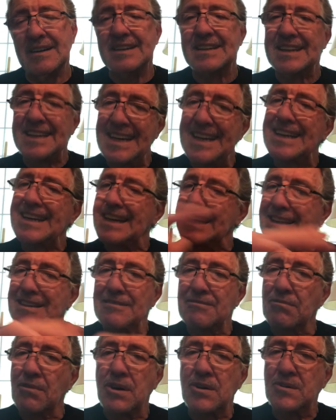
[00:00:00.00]
taking
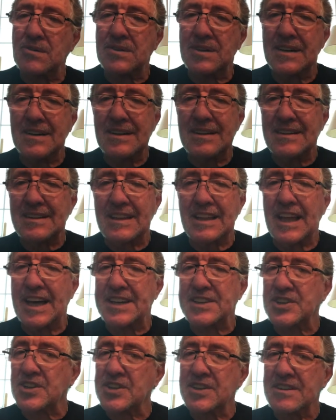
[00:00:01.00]
the road
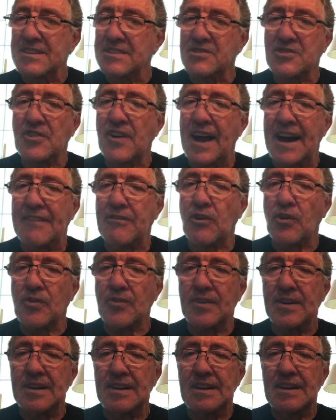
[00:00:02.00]
less traveled,